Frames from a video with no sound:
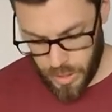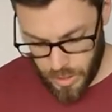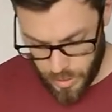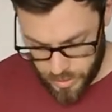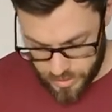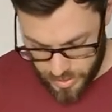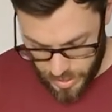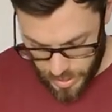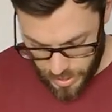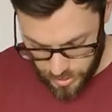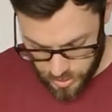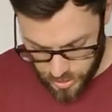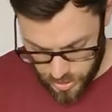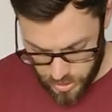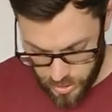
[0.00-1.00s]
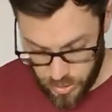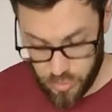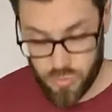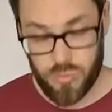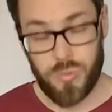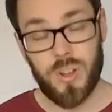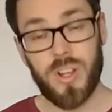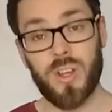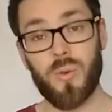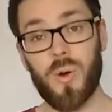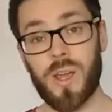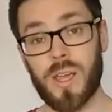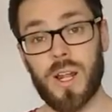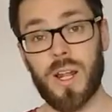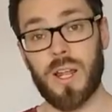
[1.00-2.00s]
It is actually really
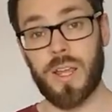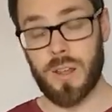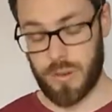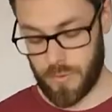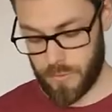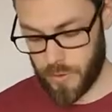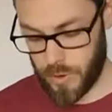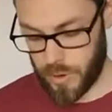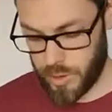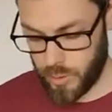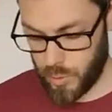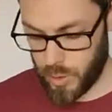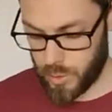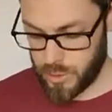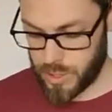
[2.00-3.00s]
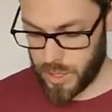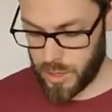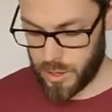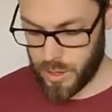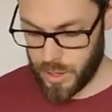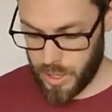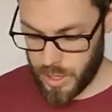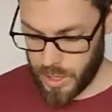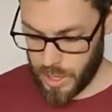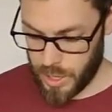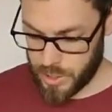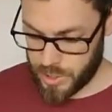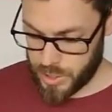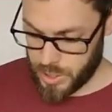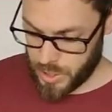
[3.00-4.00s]
quite clean, very well done.
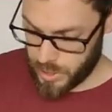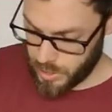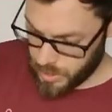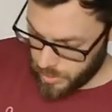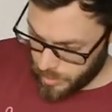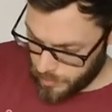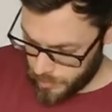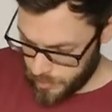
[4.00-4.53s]
Actually,